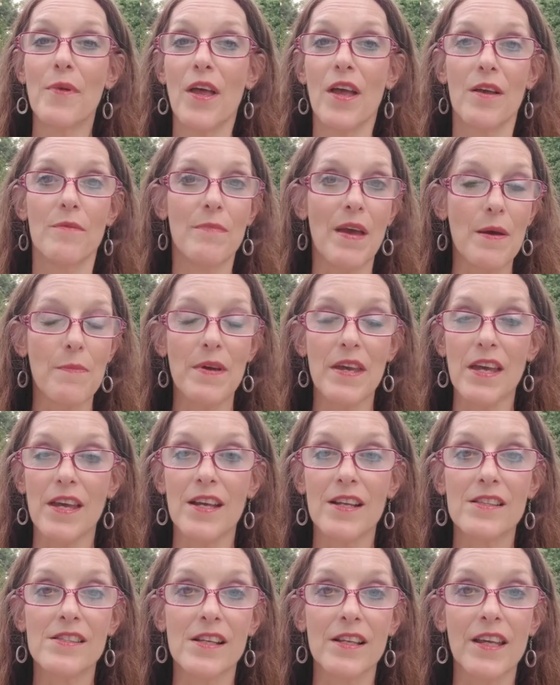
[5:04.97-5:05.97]
maybe
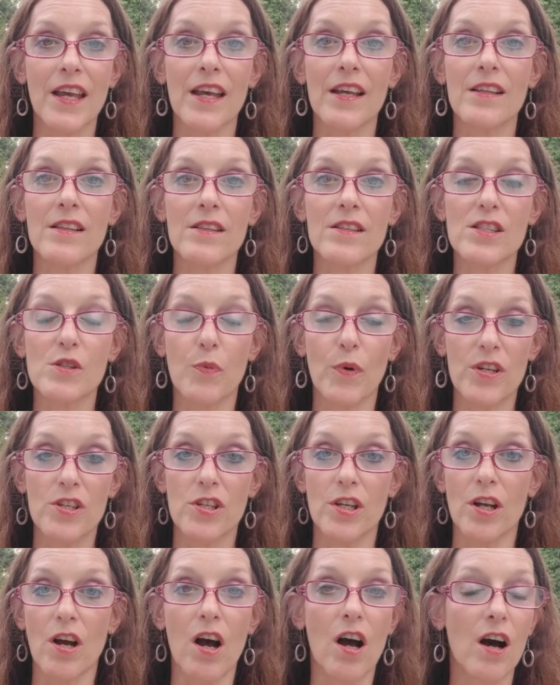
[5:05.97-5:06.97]
it's again
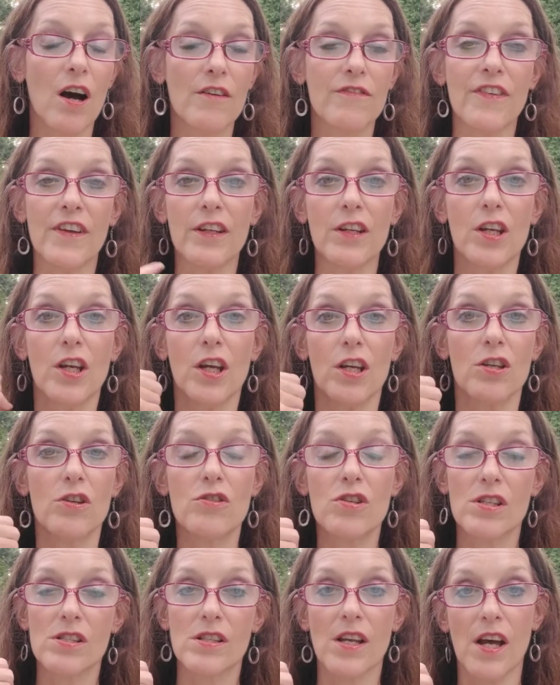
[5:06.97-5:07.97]
switching off and you
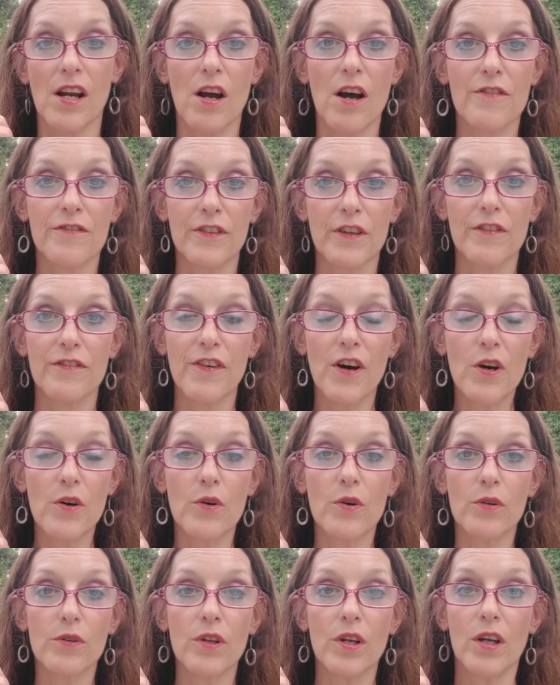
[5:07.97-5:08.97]
just got off the
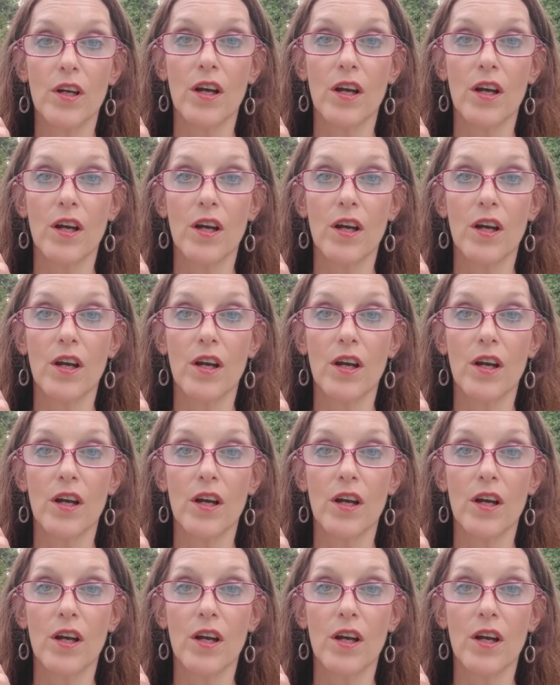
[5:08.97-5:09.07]
phone.